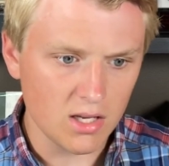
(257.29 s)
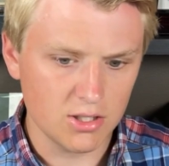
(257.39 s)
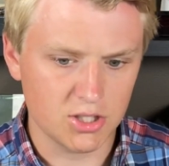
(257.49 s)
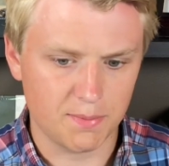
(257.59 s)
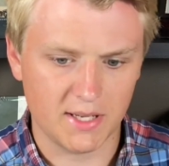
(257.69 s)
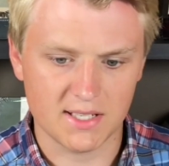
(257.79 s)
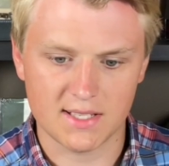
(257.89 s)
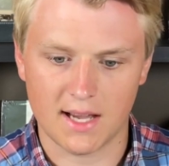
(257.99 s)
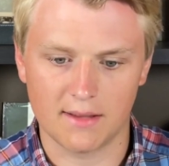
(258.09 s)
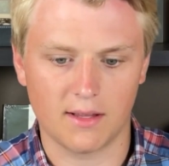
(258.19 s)
just because
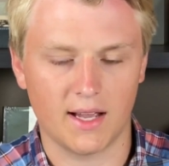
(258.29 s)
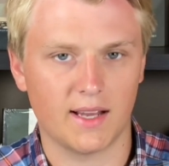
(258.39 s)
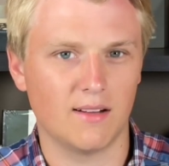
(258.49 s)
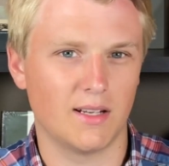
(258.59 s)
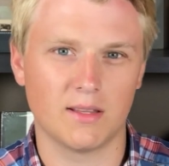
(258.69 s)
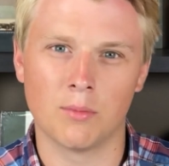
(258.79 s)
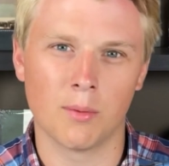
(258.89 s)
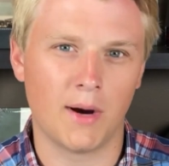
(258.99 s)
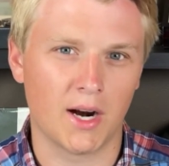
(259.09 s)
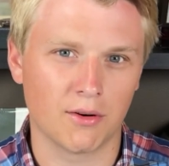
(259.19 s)
I kind of like the more
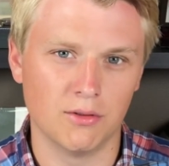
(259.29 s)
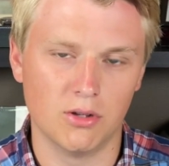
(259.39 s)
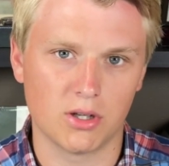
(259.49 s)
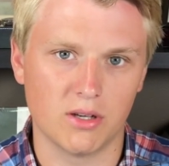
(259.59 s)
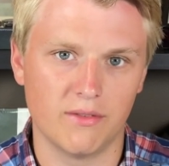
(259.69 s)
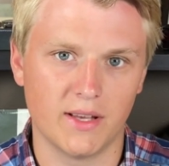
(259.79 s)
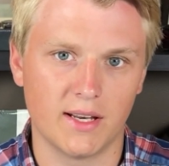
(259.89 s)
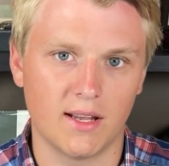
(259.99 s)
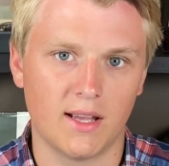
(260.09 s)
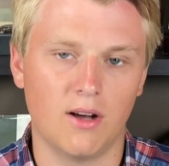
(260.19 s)
modern look of
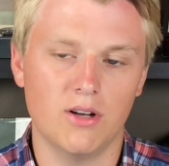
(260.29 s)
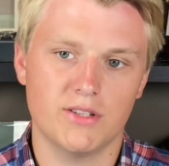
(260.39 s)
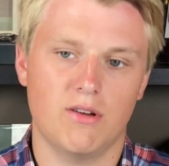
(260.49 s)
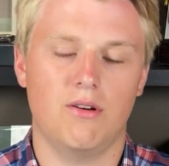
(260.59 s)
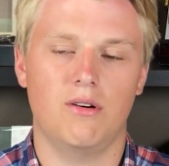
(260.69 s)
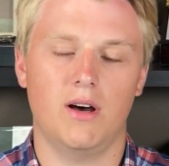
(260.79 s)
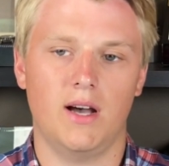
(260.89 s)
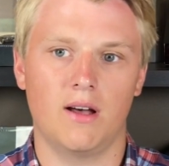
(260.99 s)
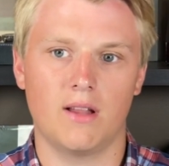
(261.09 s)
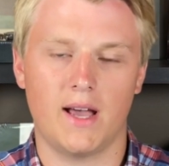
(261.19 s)
it. And also,
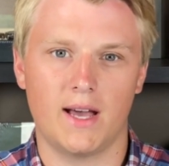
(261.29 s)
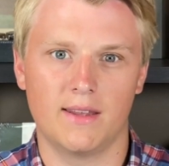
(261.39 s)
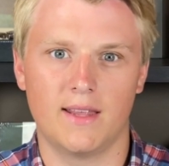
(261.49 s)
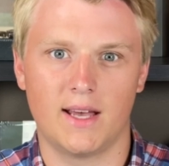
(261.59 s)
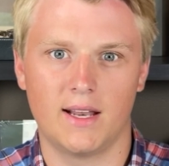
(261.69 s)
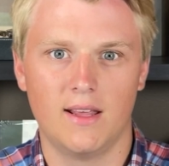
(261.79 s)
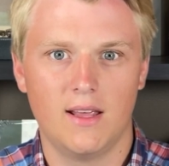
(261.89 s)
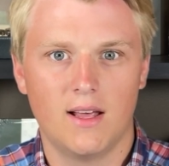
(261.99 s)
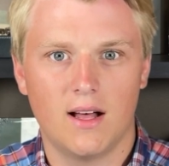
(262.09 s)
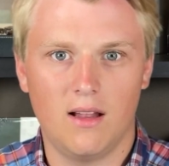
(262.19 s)
I'll add that
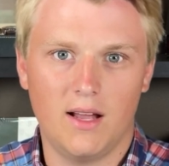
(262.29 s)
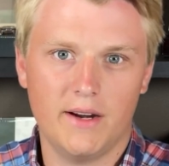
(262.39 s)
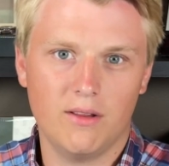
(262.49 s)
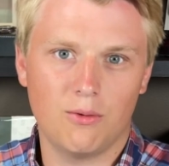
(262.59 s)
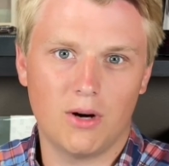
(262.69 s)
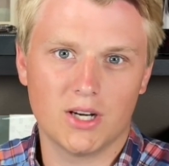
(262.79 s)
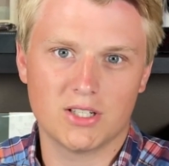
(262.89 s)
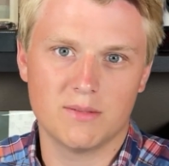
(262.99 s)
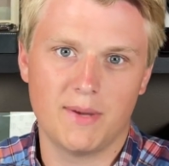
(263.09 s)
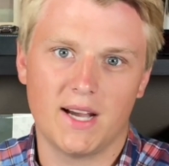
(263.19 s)
a lot of the
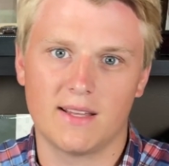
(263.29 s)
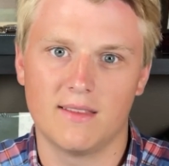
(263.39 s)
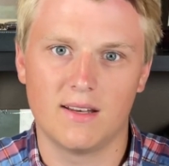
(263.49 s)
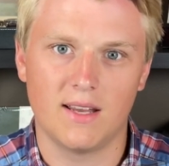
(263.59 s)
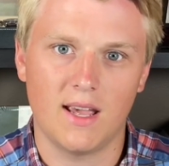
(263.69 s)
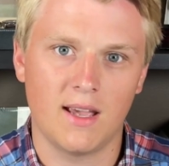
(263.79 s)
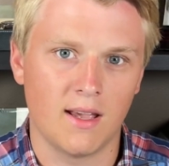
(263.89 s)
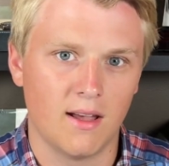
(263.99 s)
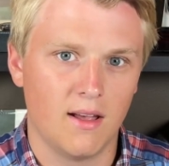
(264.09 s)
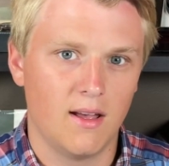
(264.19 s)
watches back in the
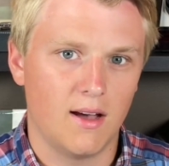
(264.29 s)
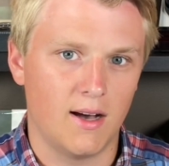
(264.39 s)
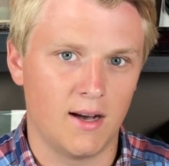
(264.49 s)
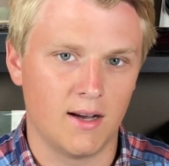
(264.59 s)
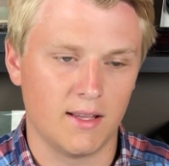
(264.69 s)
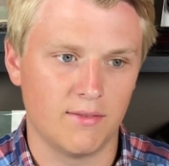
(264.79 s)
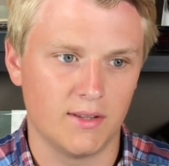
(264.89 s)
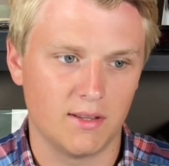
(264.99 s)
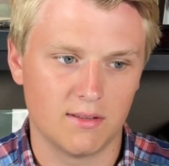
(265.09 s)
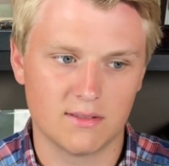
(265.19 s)
day,
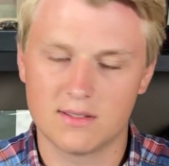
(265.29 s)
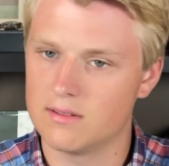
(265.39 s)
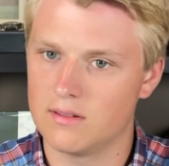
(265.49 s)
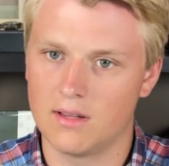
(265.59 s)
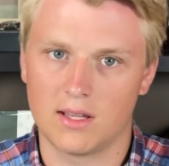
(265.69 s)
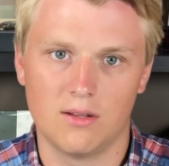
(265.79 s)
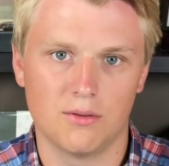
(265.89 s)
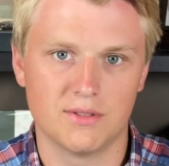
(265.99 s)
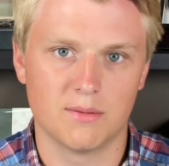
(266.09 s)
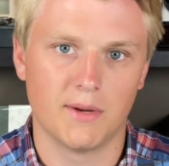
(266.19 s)
even like the
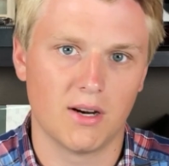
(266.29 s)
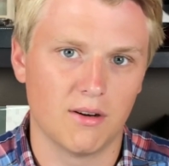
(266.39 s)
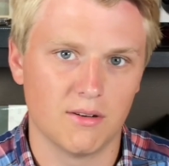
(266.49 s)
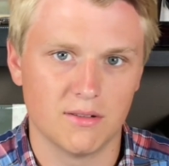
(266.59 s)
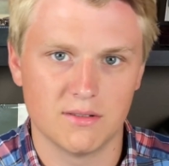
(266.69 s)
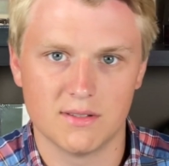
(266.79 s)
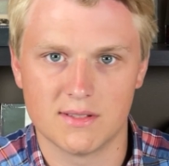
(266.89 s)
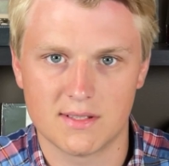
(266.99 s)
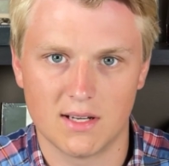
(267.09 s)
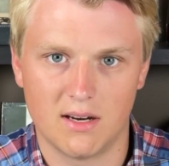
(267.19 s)
old Submariners and
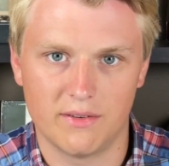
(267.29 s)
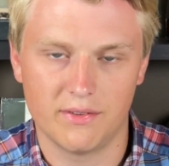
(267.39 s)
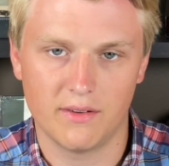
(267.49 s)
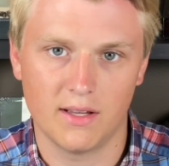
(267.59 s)
stuff,